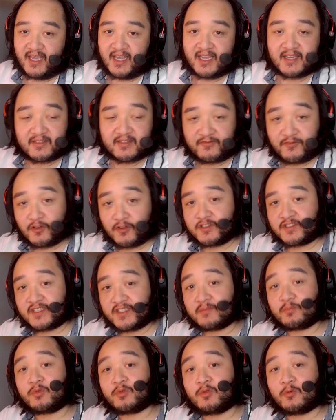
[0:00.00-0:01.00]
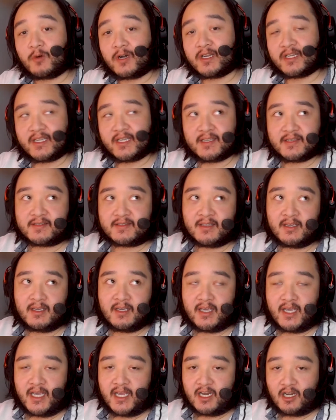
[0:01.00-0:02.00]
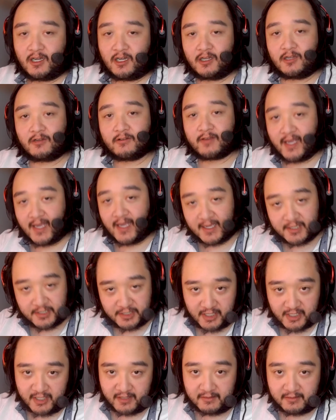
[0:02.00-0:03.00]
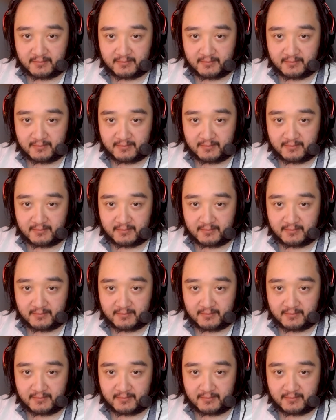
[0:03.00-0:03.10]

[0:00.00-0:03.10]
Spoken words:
And the first simple one is an all cash deal.